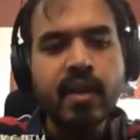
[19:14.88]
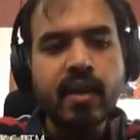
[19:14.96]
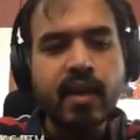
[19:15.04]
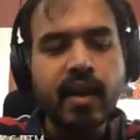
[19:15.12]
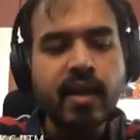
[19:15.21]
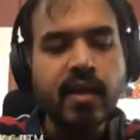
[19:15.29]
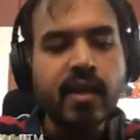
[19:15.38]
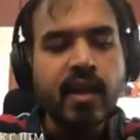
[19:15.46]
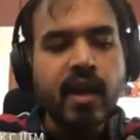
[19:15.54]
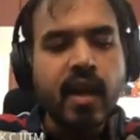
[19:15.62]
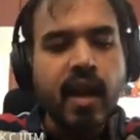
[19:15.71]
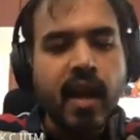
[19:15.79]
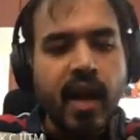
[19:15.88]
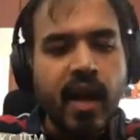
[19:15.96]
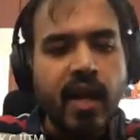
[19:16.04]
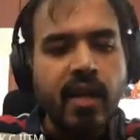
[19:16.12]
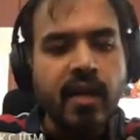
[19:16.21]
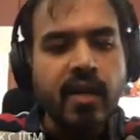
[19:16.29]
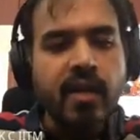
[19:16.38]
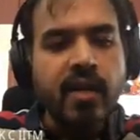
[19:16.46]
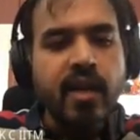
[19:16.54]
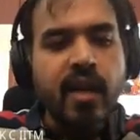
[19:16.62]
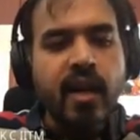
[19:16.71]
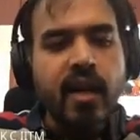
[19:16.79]
right? And
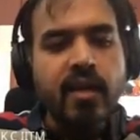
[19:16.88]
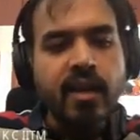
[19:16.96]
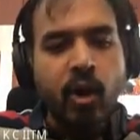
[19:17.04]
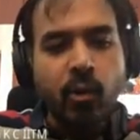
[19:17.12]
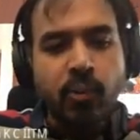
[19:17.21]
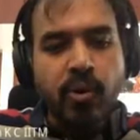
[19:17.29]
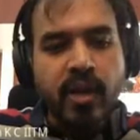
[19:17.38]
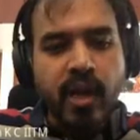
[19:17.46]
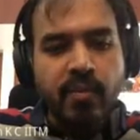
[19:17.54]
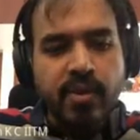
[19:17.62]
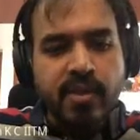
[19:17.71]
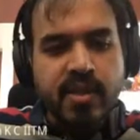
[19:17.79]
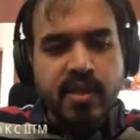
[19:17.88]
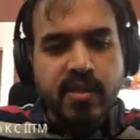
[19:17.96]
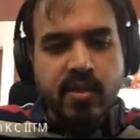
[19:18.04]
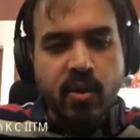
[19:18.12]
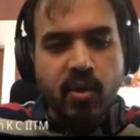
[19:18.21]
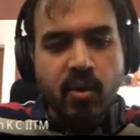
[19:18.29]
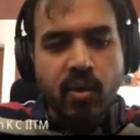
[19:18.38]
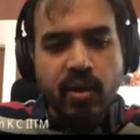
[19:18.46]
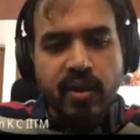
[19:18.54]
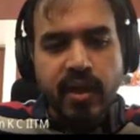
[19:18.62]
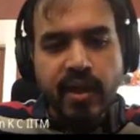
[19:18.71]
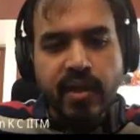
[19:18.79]
the output type is this whole
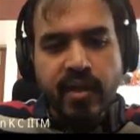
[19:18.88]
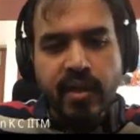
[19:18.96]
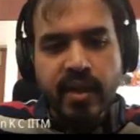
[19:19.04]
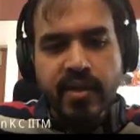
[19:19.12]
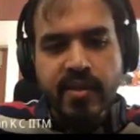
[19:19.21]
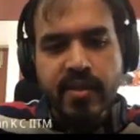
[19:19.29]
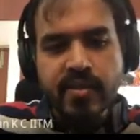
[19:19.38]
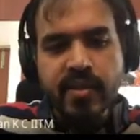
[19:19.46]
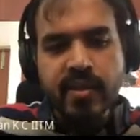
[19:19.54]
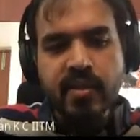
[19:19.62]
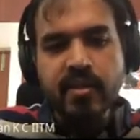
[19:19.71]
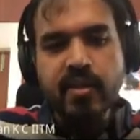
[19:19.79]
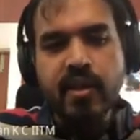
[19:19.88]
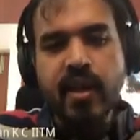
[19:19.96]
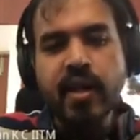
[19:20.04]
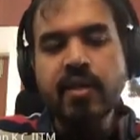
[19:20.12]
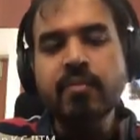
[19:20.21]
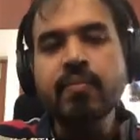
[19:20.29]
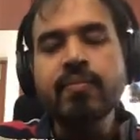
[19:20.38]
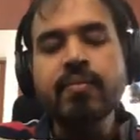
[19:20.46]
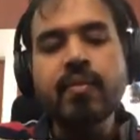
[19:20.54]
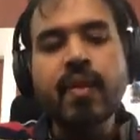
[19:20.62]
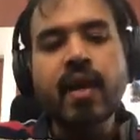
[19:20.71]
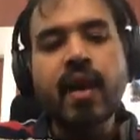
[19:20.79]
thing that sits here, right?
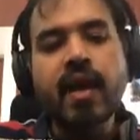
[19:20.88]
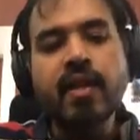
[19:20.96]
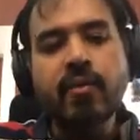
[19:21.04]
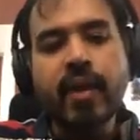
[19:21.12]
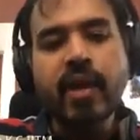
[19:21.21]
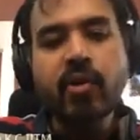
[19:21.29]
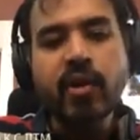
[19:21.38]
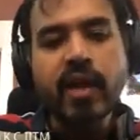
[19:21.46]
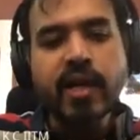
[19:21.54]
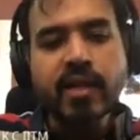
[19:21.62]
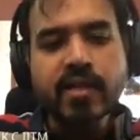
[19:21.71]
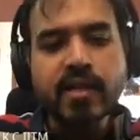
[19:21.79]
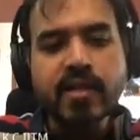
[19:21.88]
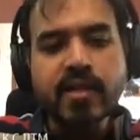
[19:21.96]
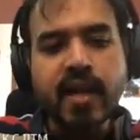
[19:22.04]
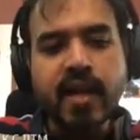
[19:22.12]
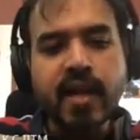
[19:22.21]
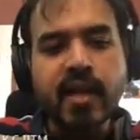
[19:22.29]
And the way to read this is that